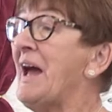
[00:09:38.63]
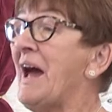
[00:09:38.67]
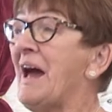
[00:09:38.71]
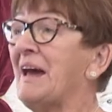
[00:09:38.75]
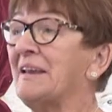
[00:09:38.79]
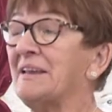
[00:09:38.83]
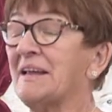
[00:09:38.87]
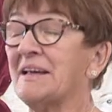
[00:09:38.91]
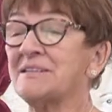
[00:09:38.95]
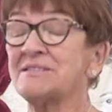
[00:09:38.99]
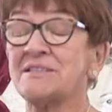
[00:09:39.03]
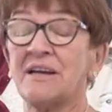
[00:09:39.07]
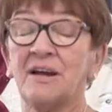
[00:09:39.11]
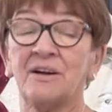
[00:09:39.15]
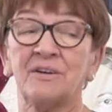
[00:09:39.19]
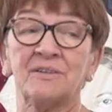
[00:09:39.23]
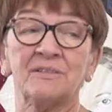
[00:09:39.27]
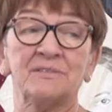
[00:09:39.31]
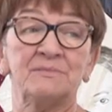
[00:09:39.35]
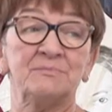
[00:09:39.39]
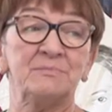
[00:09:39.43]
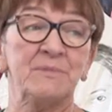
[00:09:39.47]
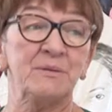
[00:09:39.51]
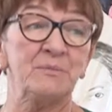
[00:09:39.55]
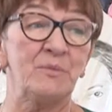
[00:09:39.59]
And at
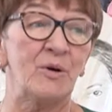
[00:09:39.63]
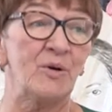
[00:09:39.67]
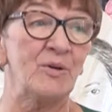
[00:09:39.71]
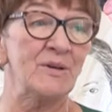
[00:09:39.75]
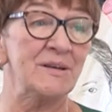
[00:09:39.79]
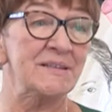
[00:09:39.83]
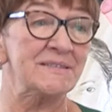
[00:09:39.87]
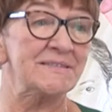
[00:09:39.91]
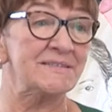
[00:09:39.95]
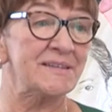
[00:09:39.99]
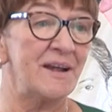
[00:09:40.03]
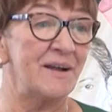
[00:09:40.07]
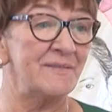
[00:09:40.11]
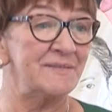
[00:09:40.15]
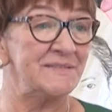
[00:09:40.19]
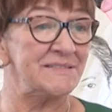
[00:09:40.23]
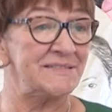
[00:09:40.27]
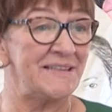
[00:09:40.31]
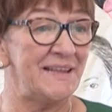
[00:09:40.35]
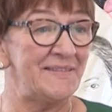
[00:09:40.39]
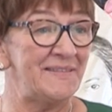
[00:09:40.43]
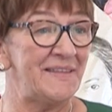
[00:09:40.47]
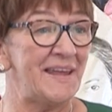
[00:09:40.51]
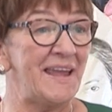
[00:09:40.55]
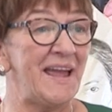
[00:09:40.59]
our memorial service,
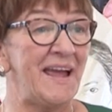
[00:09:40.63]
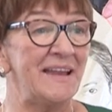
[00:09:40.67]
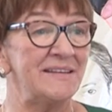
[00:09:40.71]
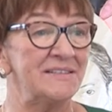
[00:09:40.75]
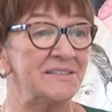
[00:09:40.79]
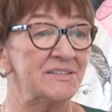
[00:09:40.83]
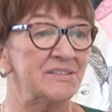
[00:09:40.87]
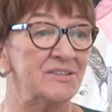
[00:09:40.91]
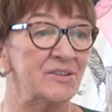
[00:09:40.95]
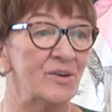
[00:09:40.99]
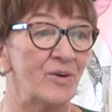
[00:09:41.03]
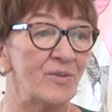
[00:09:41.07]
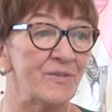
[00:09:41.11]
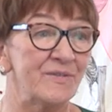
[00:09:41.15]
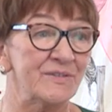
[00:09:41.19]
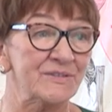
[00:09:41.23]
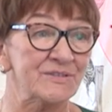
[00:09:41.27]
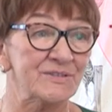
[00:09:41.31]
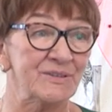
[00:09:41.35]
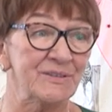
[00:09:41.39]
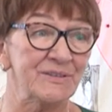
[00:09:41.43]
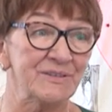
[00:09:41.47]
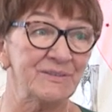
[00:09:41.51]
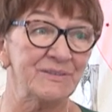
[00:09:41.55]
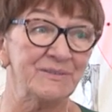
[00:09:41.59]
then they handed it over
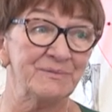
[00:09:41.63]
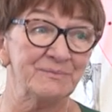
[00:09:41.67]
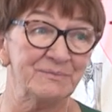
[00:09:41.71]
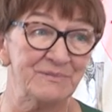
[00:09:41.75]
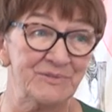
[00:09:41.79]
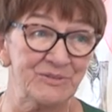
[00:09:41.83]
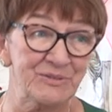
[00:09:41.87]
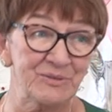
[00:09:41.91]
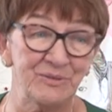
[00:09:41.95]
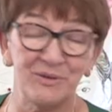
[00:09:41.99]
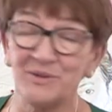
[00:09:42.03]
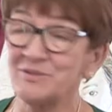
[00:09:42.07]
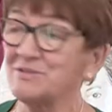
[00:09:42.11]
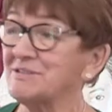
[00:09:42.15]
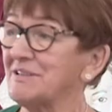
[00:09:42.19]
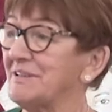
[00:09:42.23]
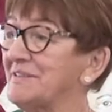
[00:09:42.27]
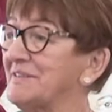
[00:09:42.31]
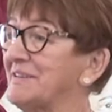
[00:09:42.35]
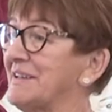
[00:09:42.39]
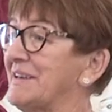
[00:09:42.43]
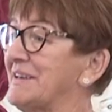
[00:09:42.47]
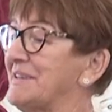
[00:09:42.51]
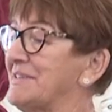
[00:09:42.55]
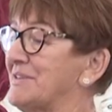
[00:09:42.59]
to us
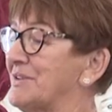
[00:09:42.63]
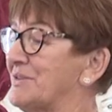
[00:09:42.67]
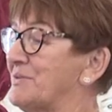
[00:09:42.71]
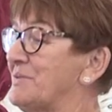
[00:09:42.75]
in the